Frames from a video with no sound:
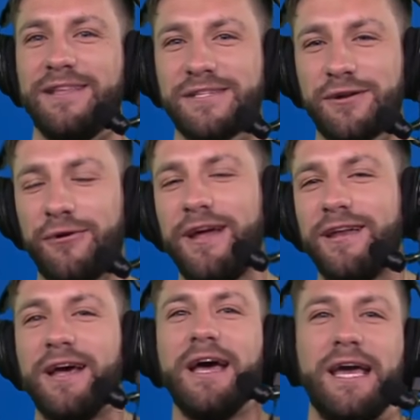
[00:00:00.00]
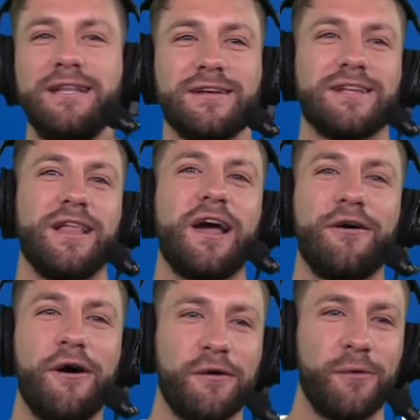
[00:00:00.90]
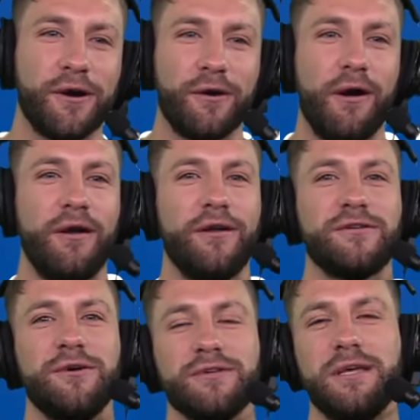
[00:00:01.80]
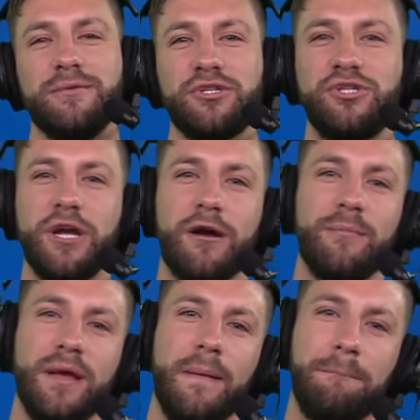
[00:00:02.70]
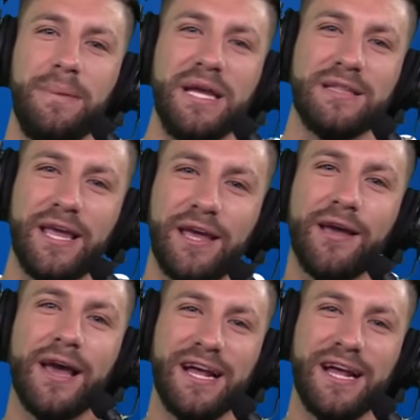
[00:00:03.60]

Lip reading: the screen, he does a lot of hard work around here too. His name is Jeremy Beedling.